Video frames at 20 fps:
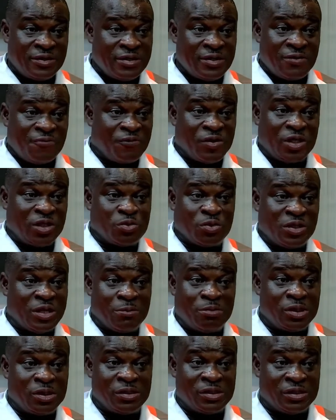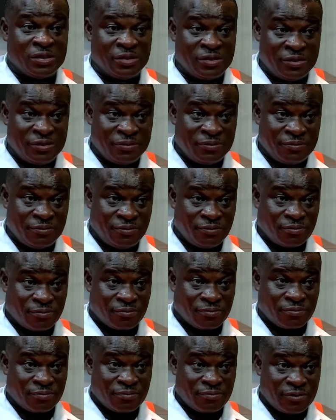Finish with the building.
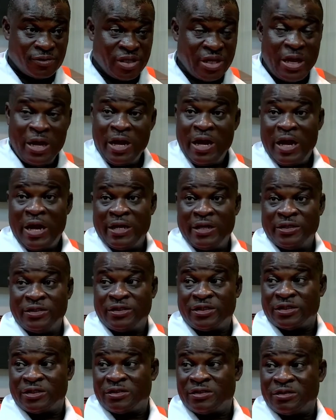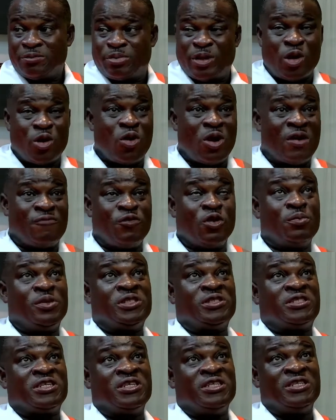And below, I've not been
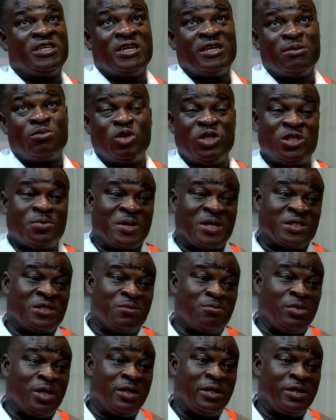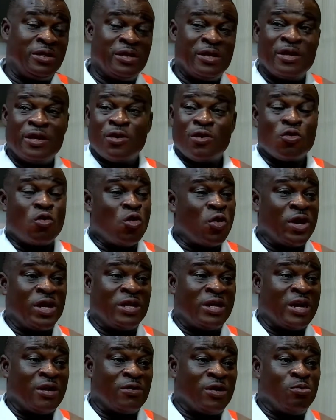seeing the municipal assembly going
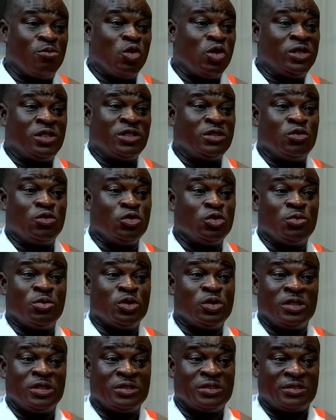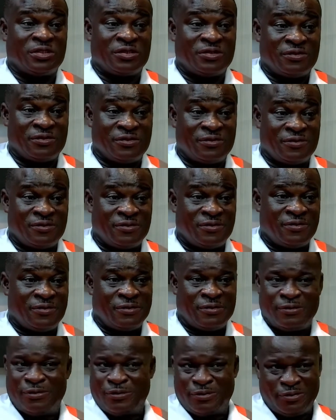down demolishing those buildings. Mm
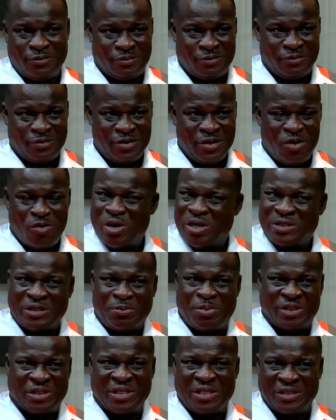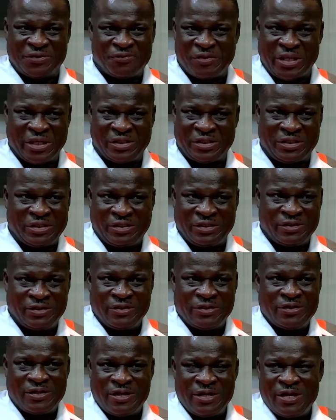No. Once the person is finished,
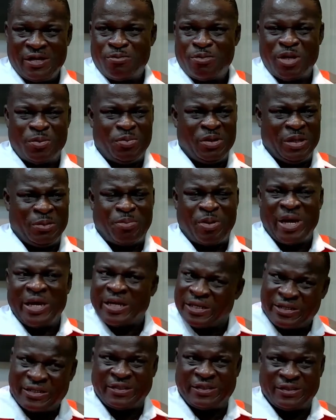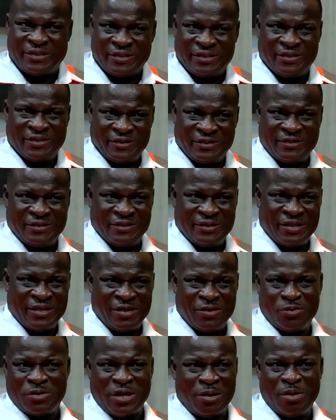maybe a penalty, he
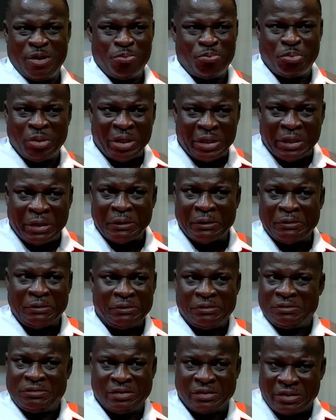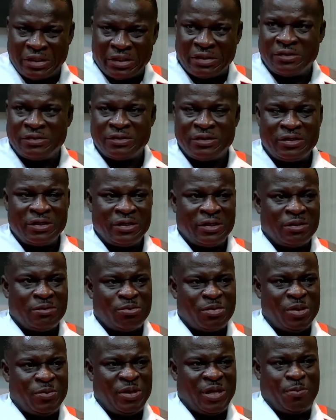will come and pay, and then
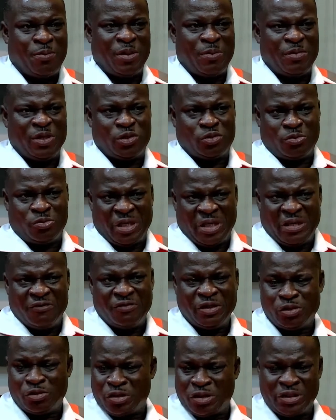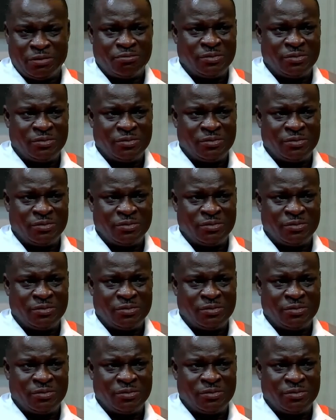maybe the permit will be given to him.